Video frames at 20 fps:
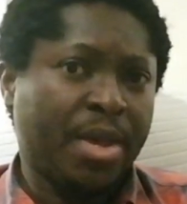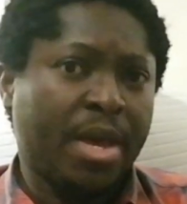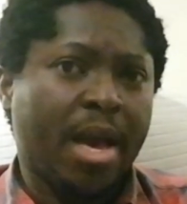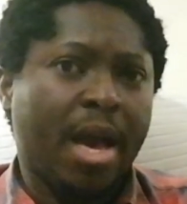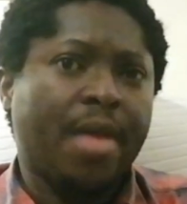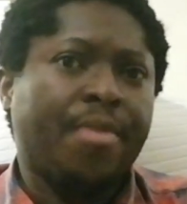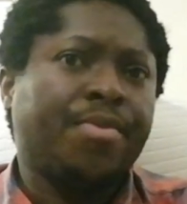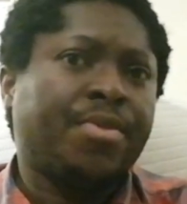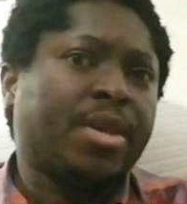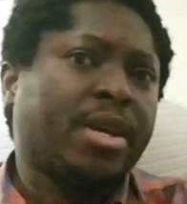
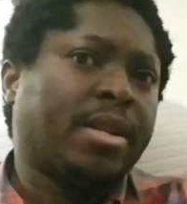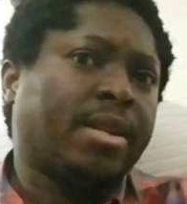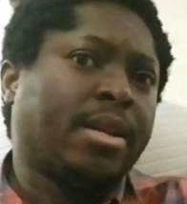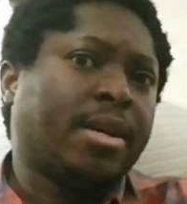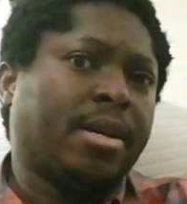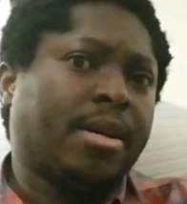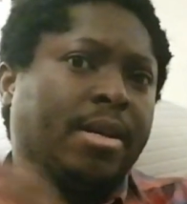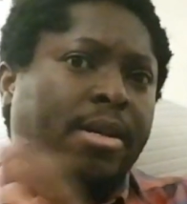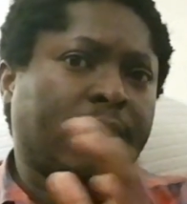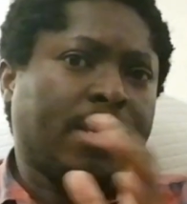And then
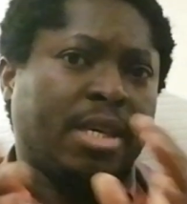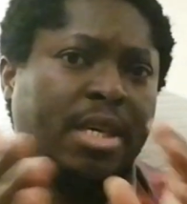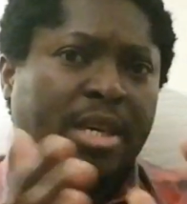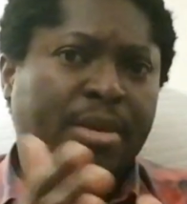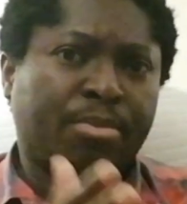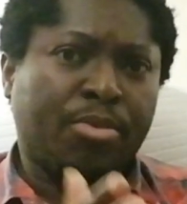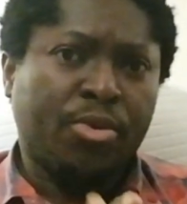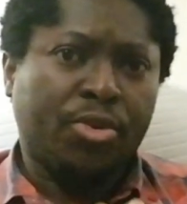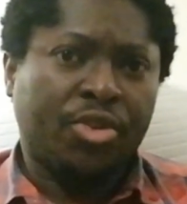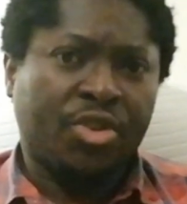
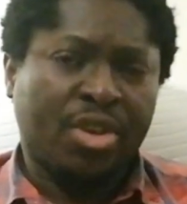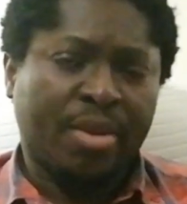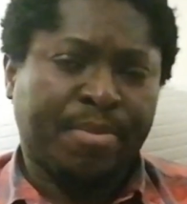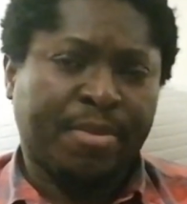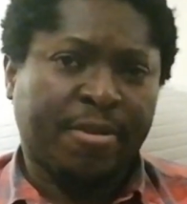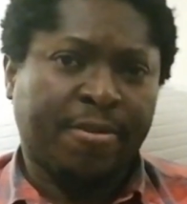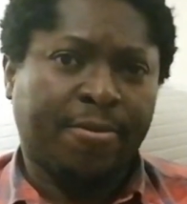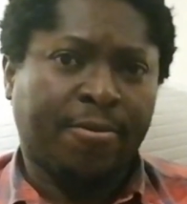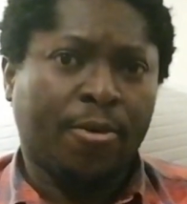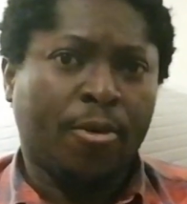Hebrews
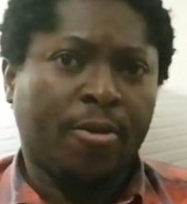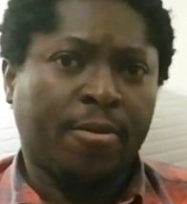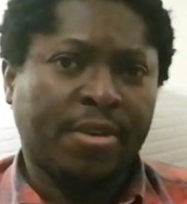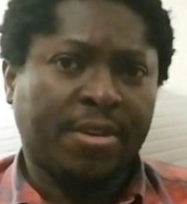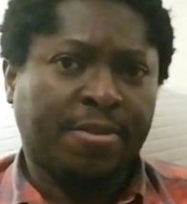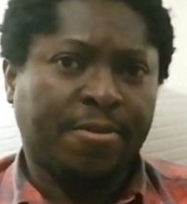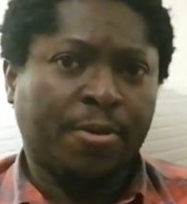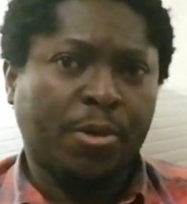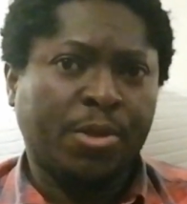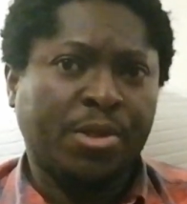chapter 4,
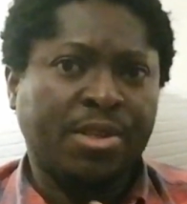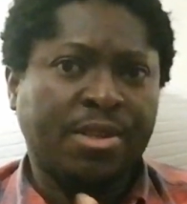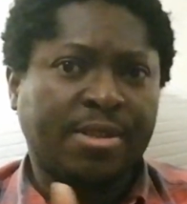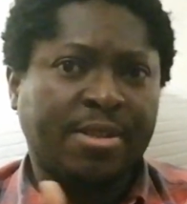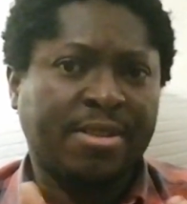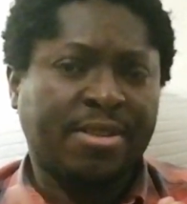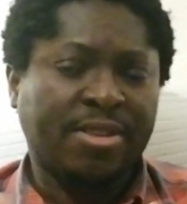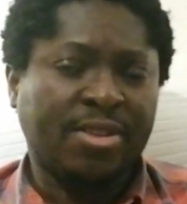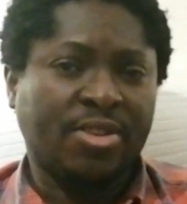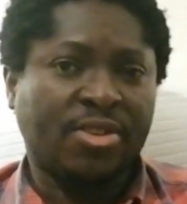verse 14 to
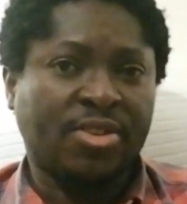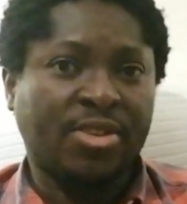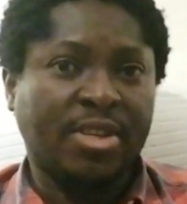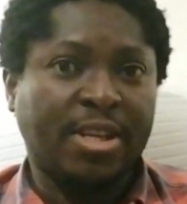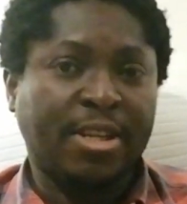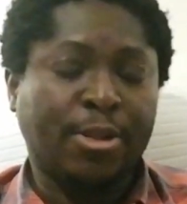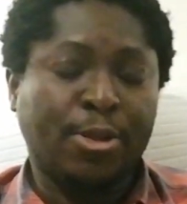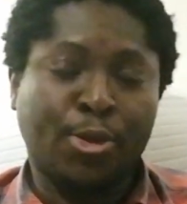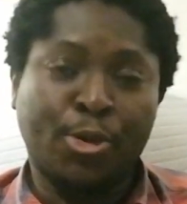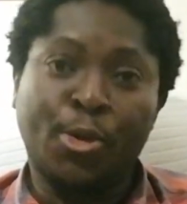
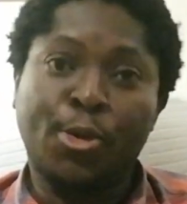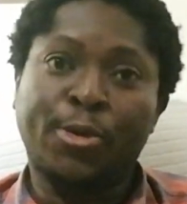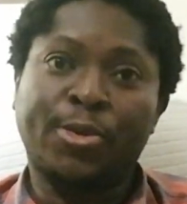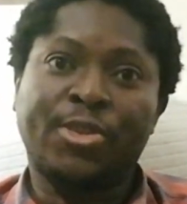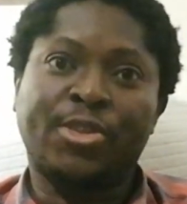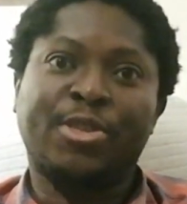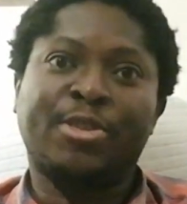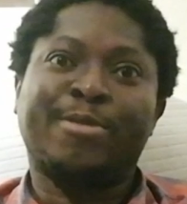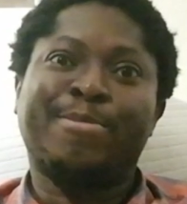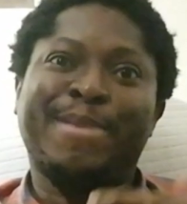16 talks
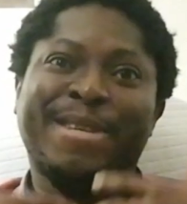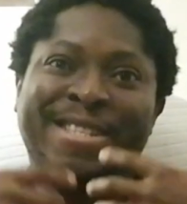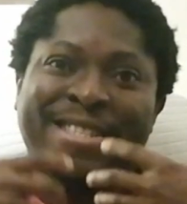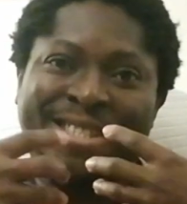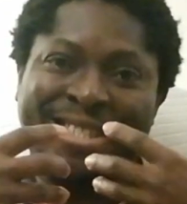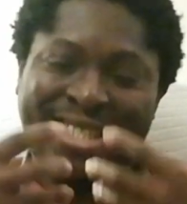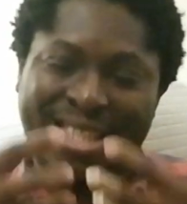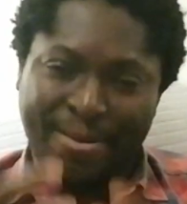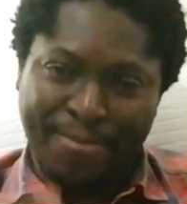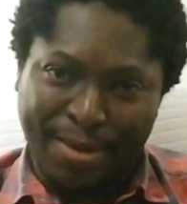
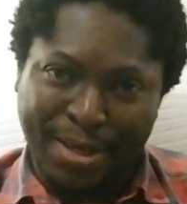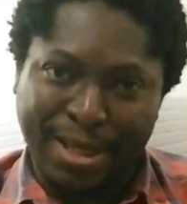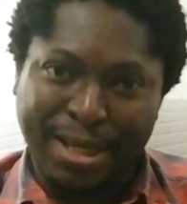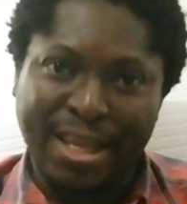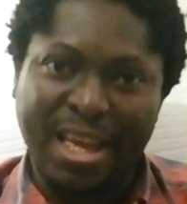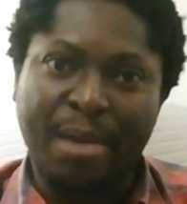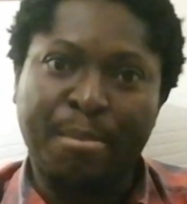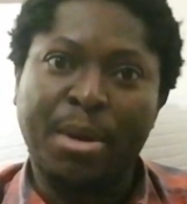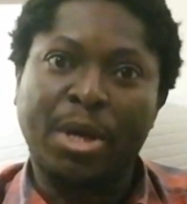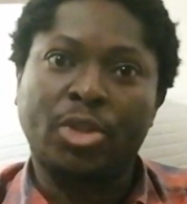specifically
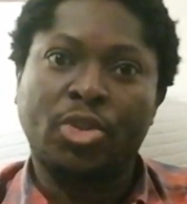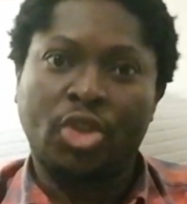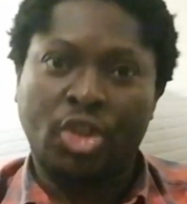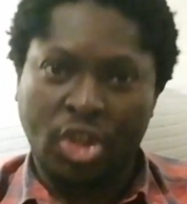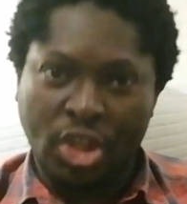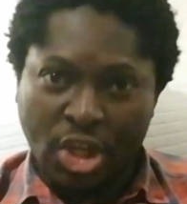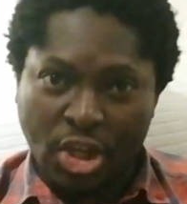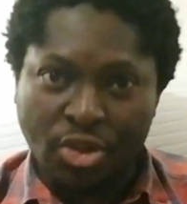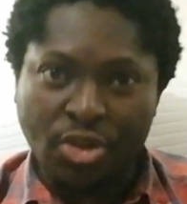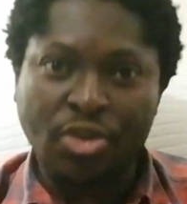about
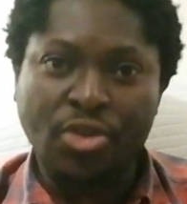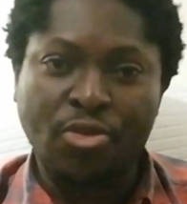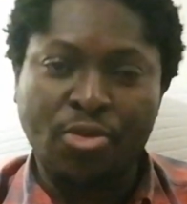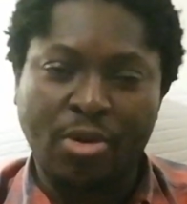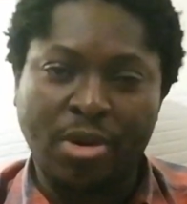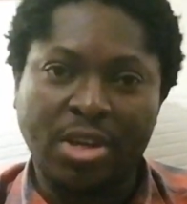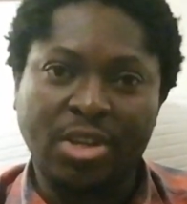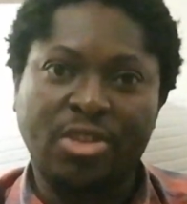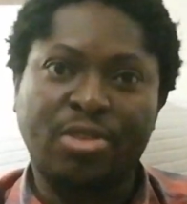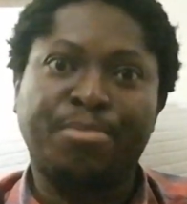Jesus
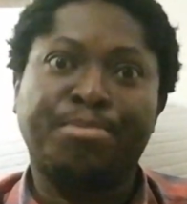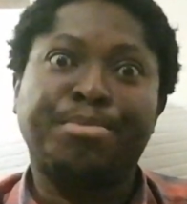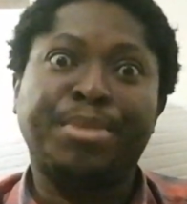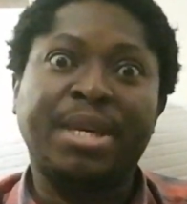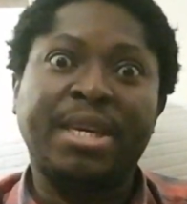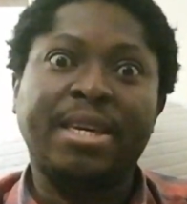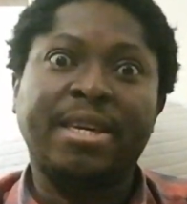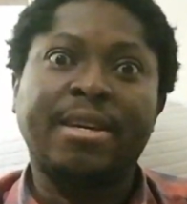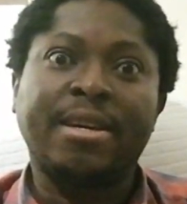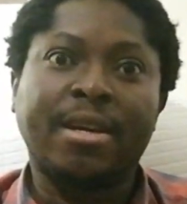Christ
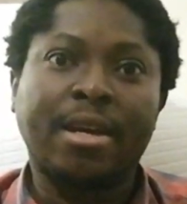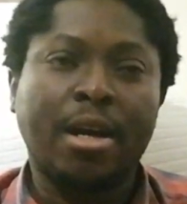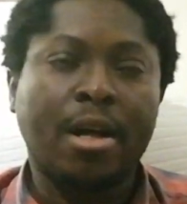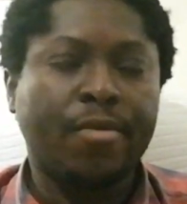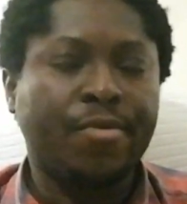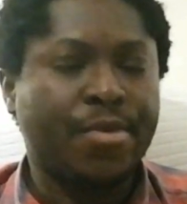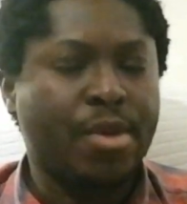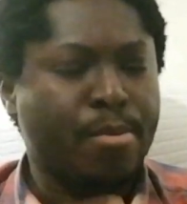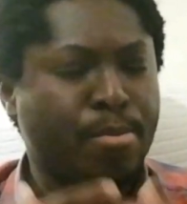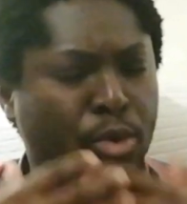being
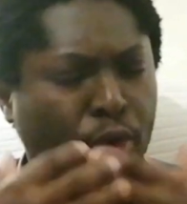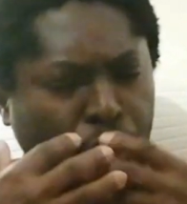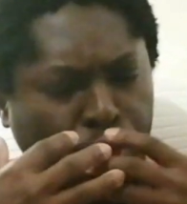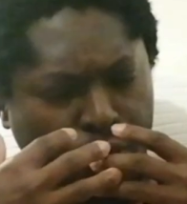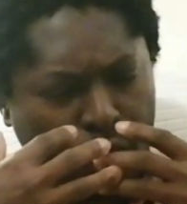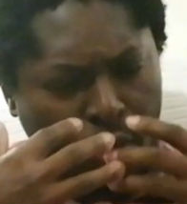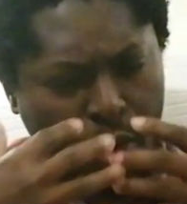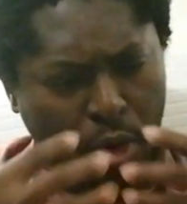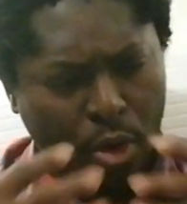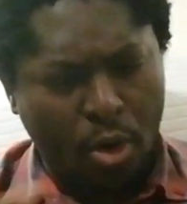the most
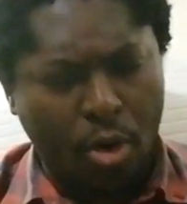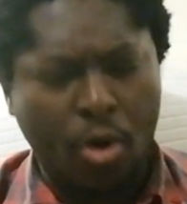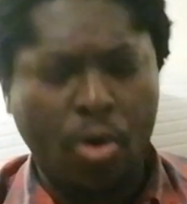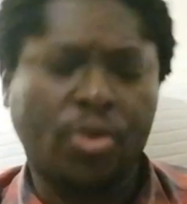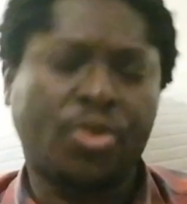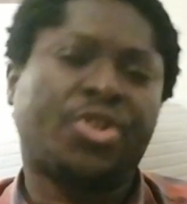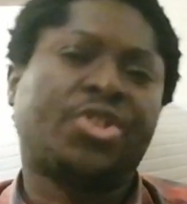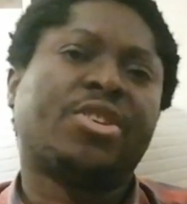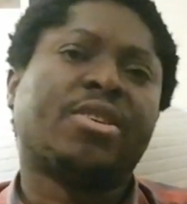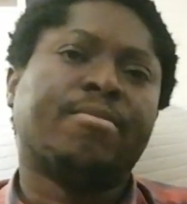
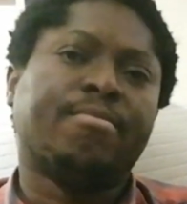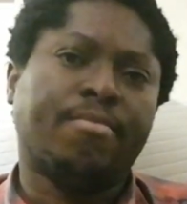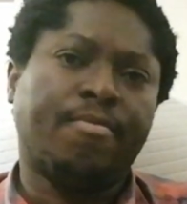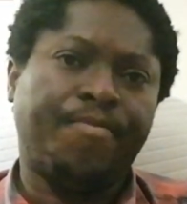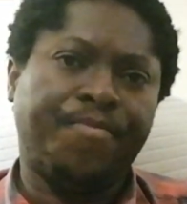awesome